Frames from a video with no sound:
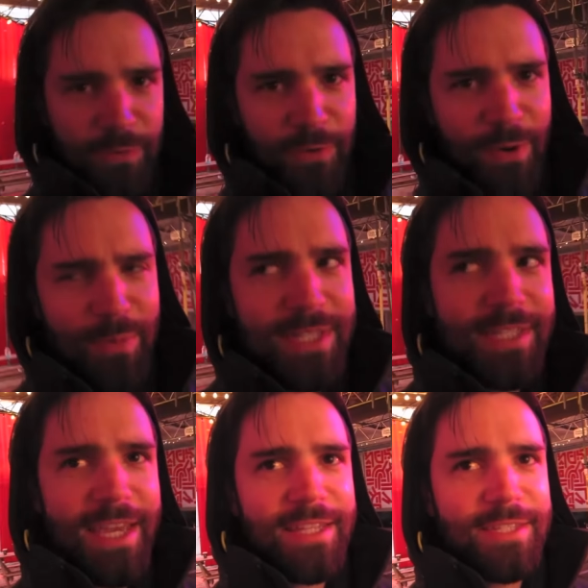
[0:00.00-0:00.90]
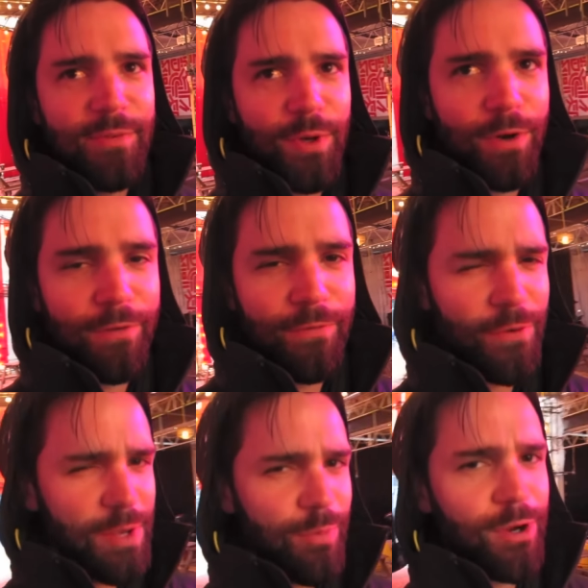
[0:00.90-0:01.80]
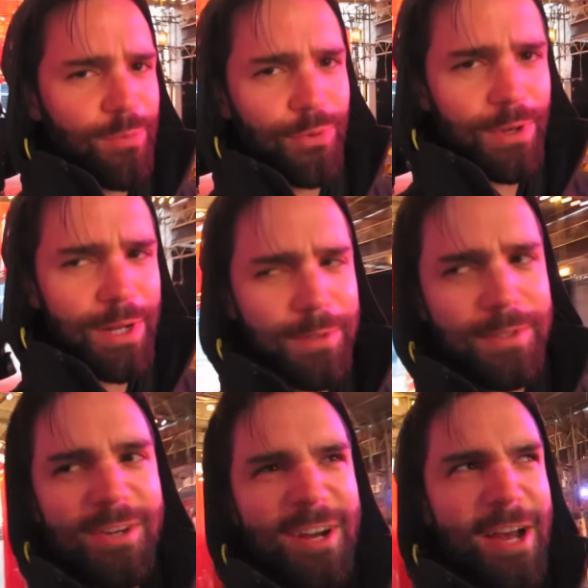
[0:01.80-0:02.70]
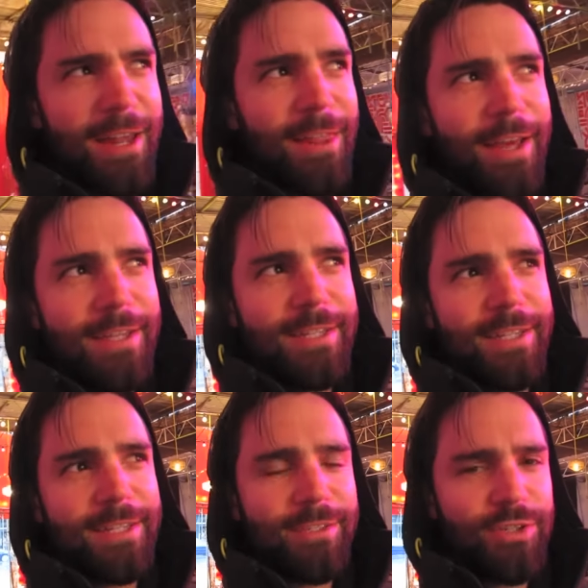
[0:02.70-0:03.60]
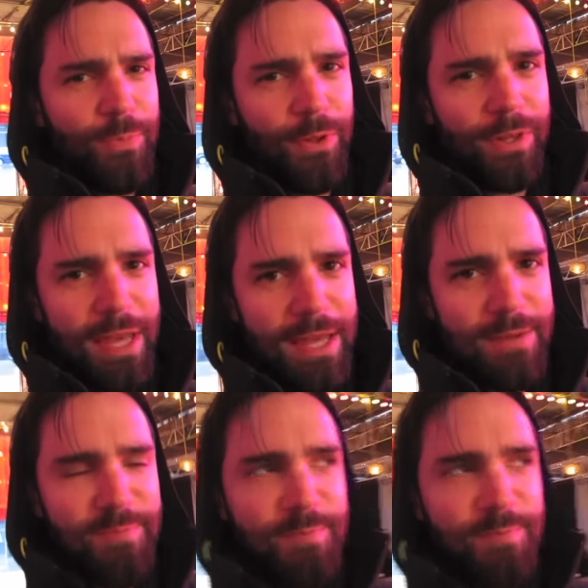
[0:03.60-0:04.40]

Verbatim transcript: if you're from the States, have you heard of Freebird burritos? They're kind of like Chipotle.